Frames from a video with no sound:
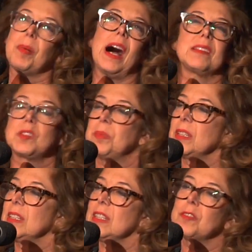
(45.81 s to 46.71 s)

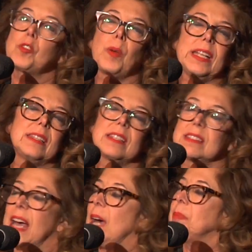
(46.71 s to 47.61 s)
possibility of great things
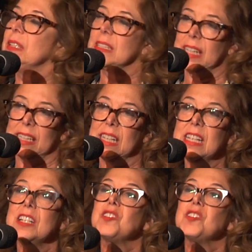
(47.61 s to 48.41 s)
happening late.